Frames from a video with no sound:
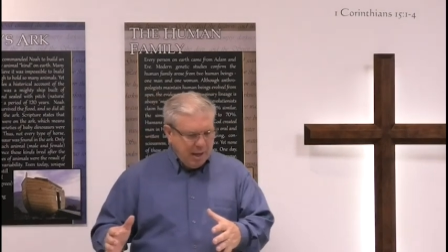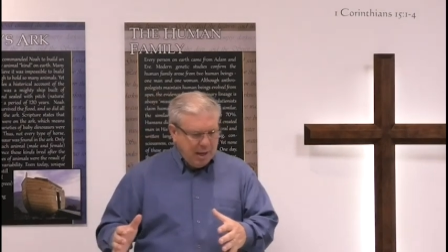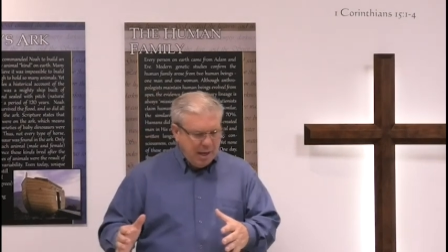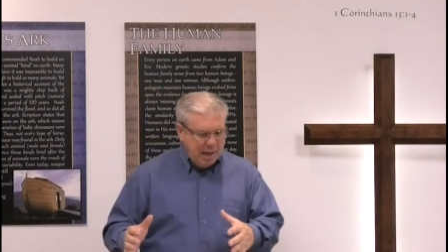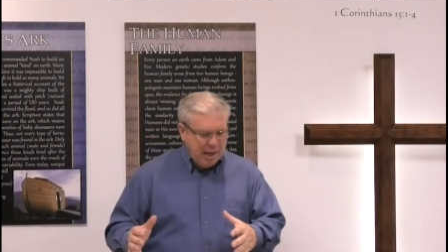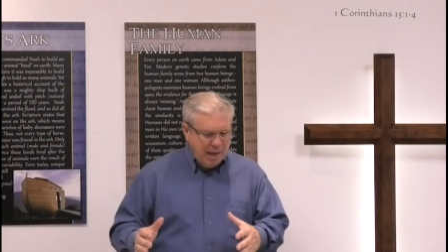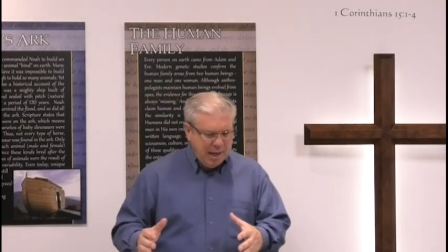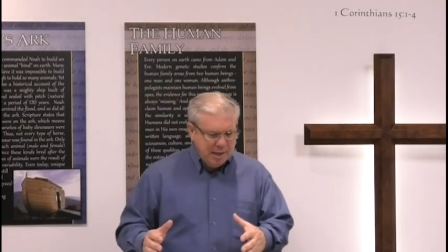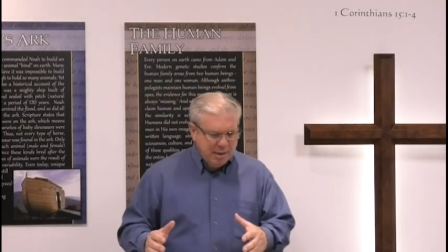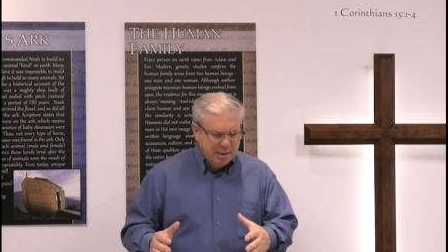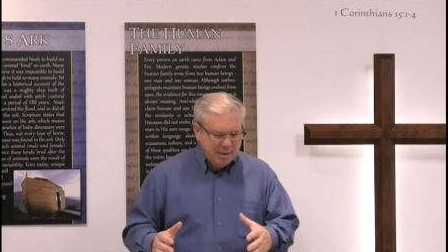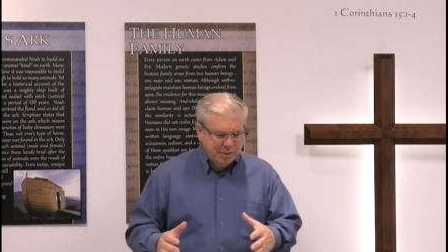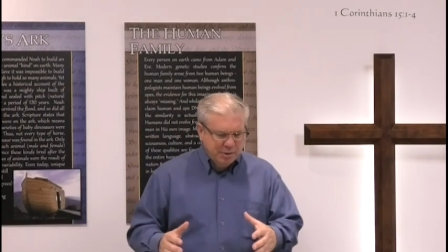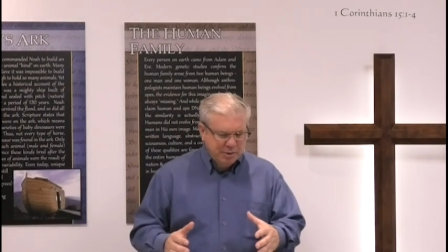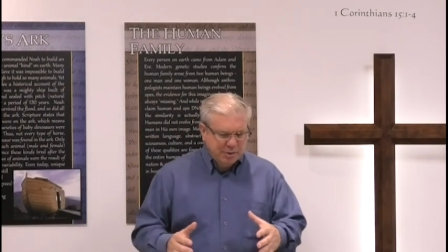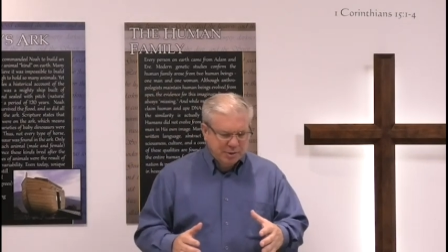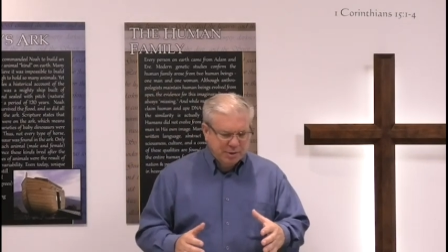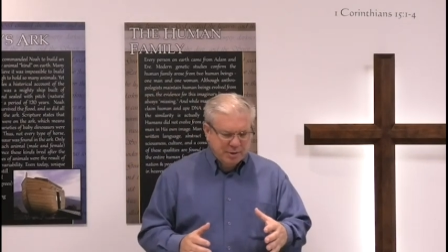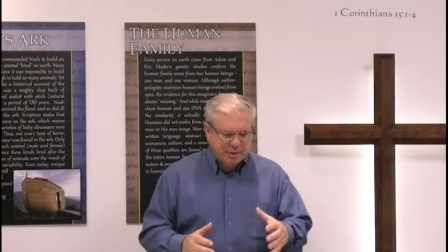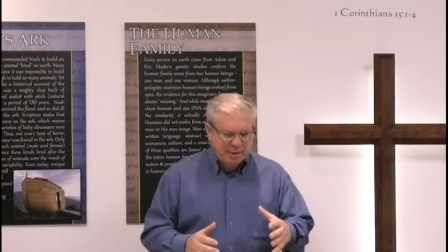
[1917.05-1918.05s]
And
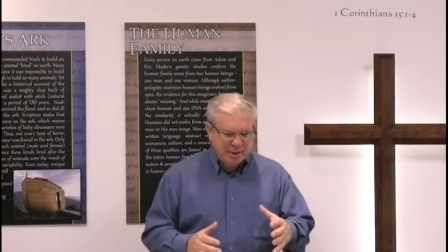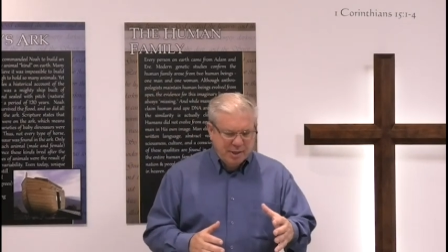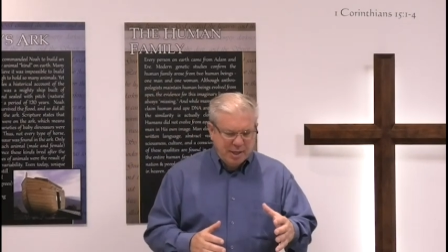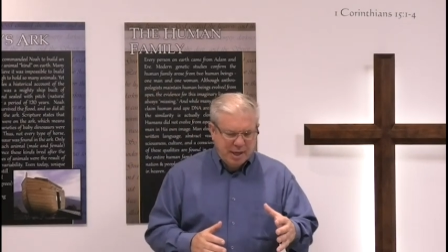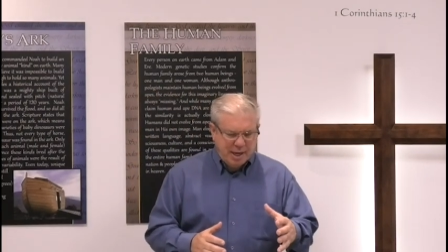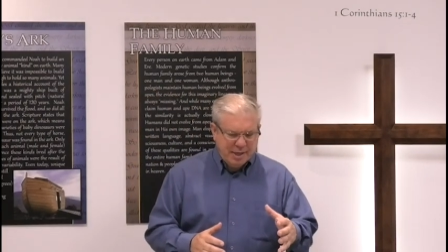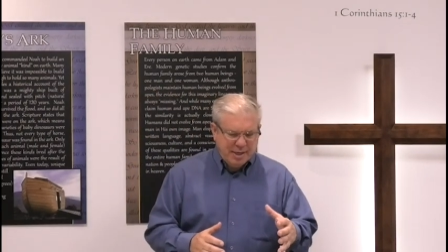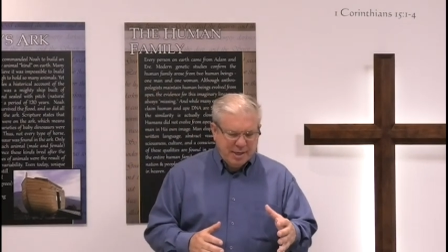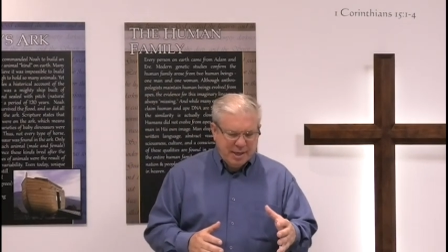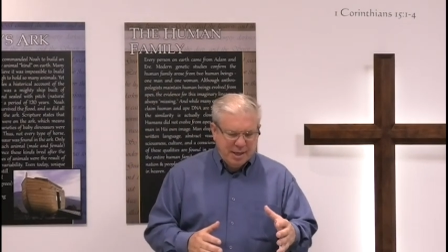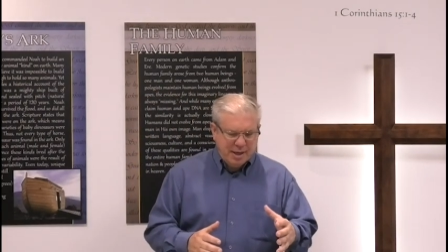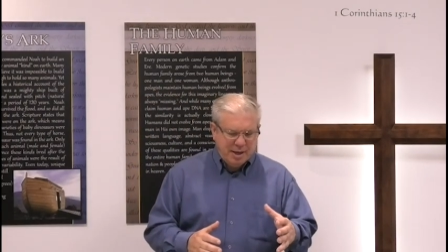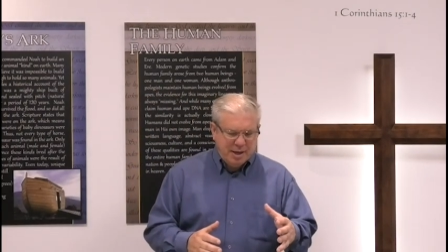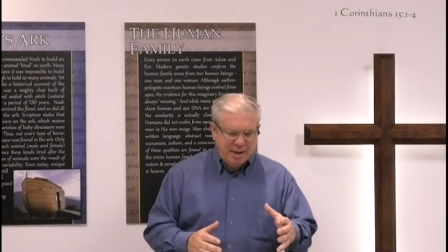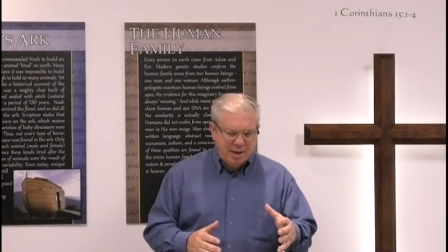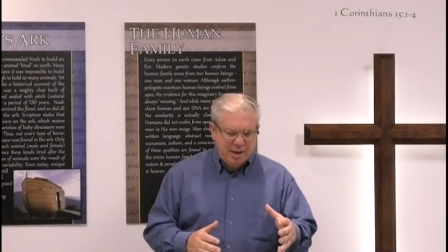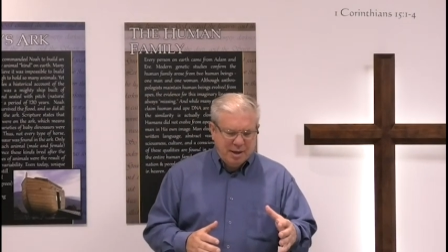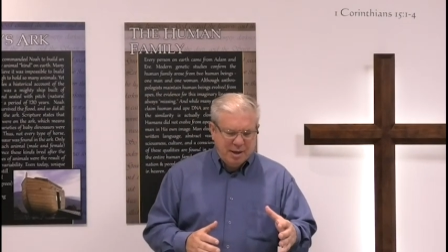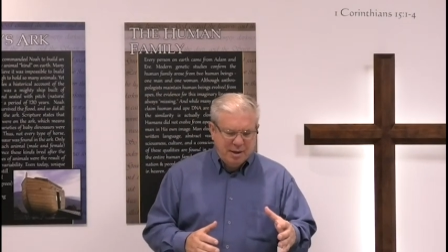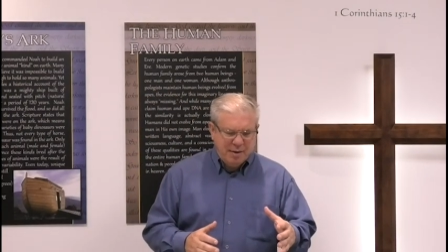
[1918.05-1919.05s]
there's the
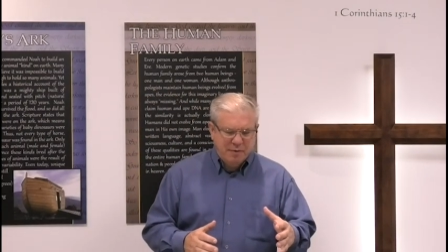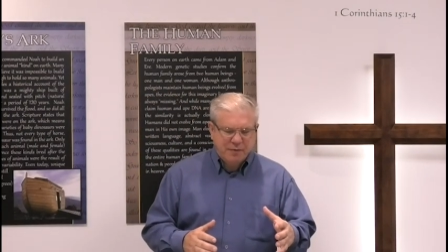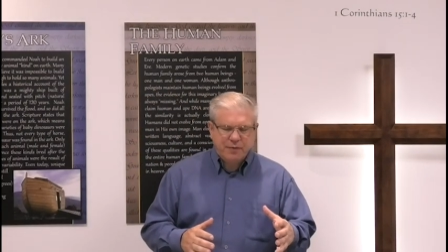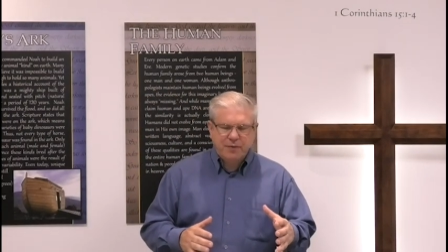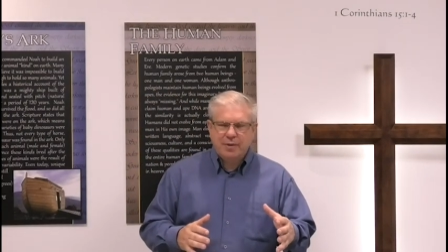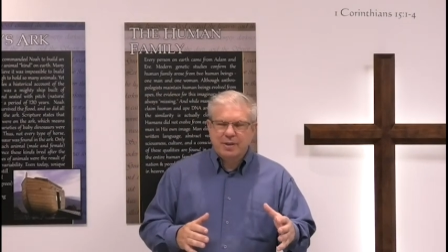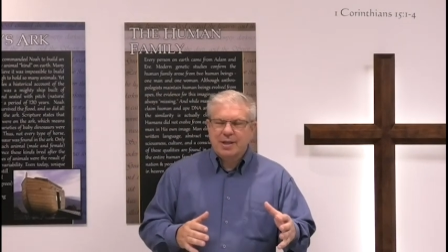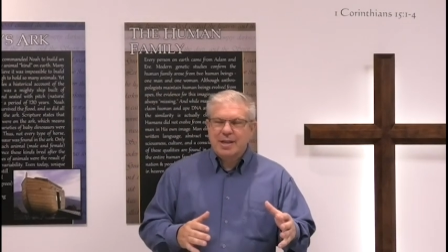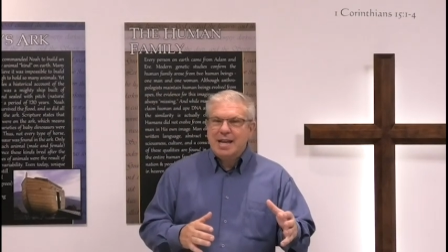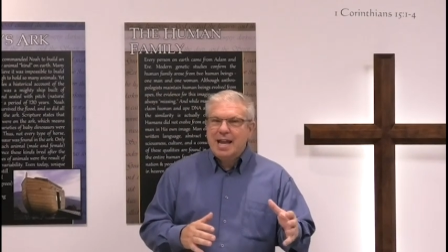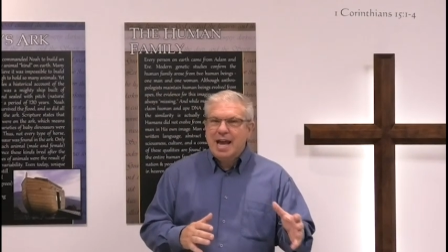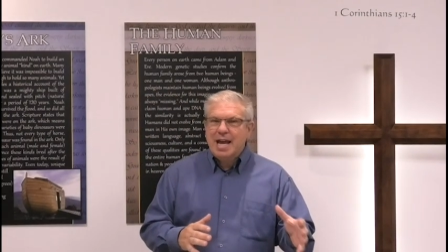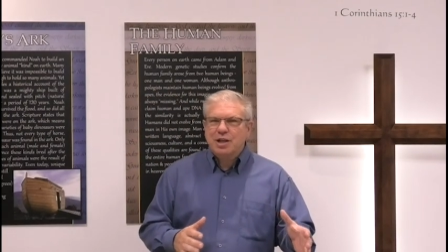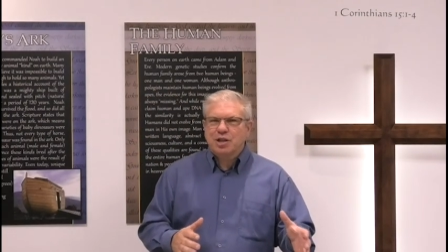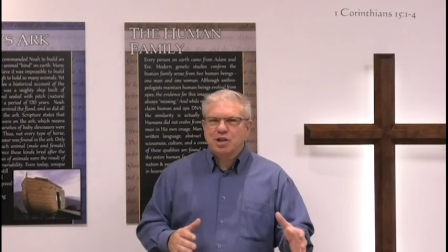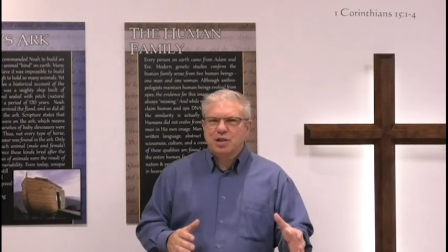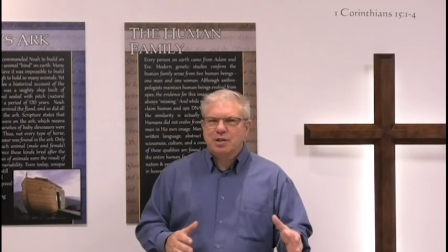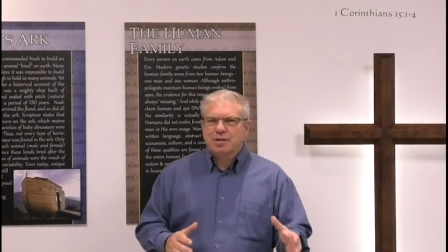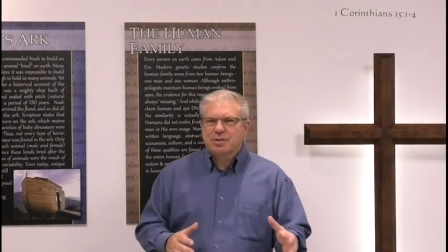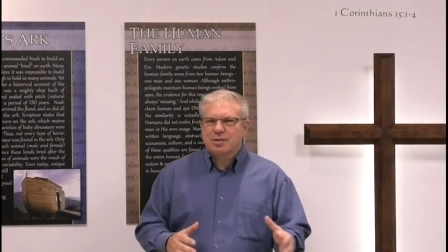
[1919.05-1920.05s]
idea of the
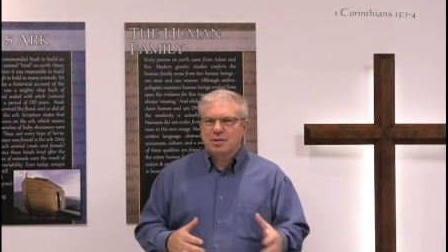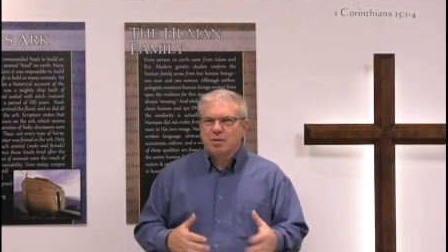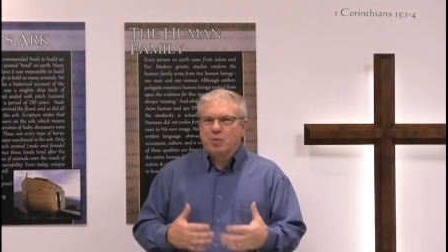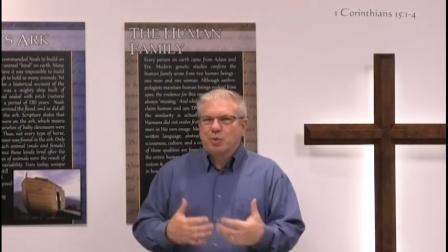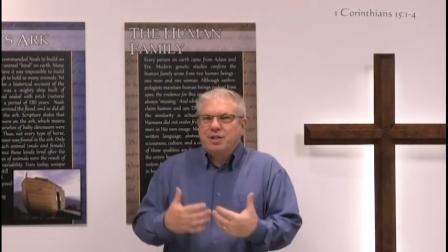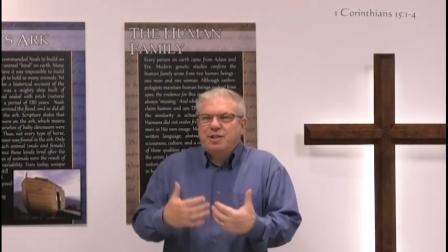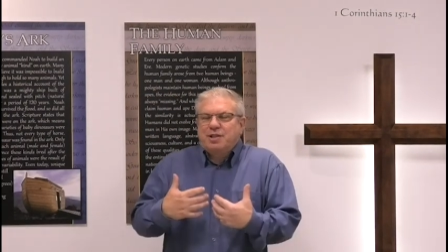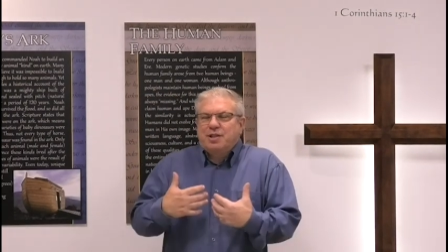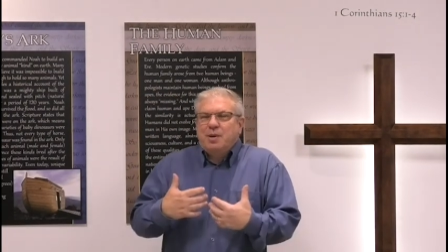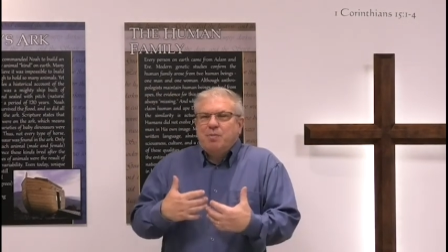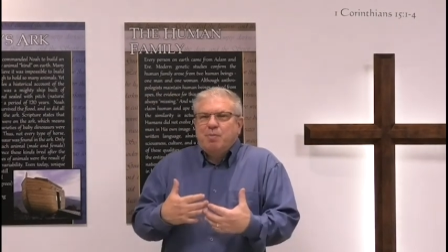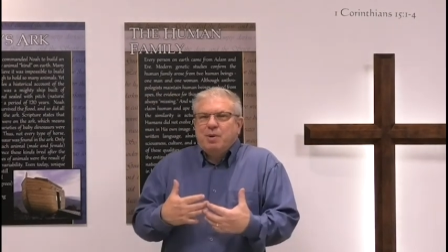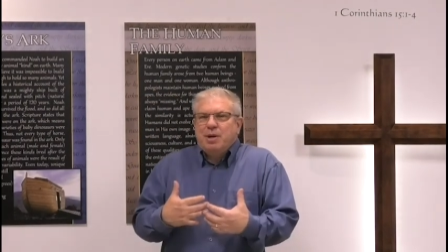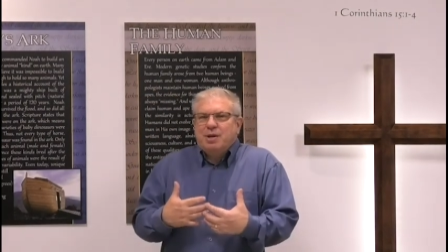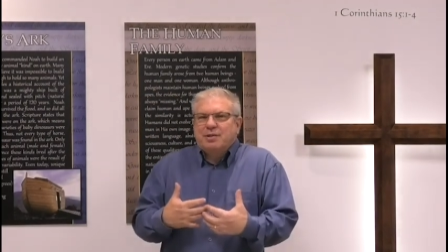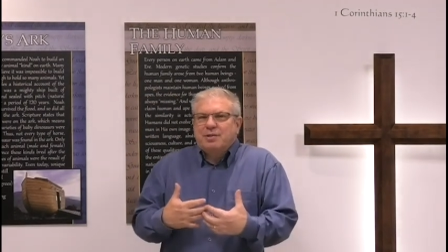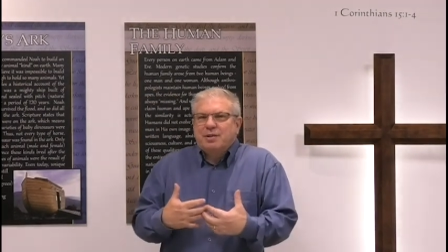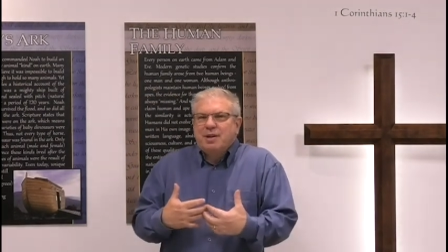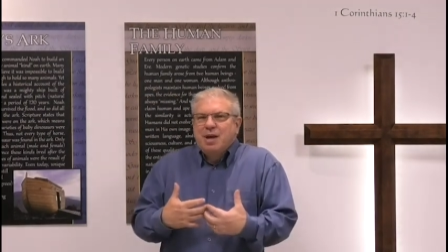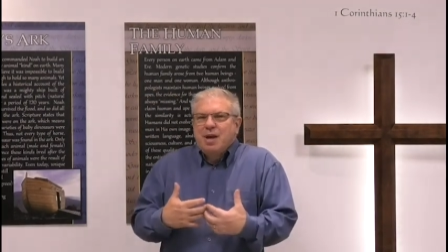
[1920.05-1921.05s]
nations, the
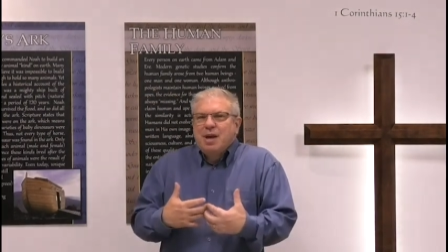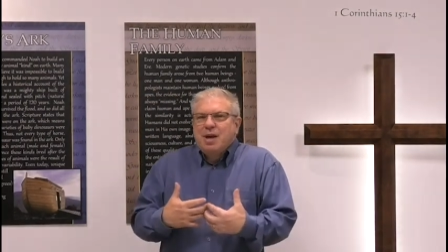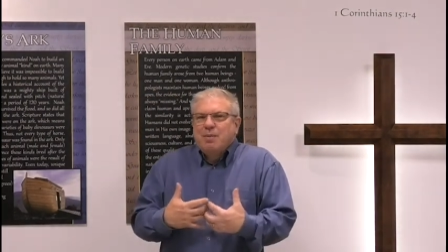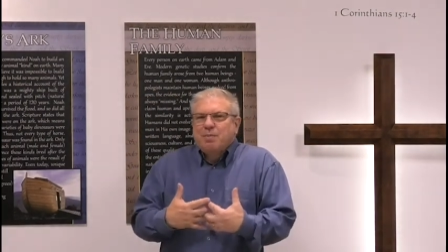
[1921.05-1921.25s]
recipients.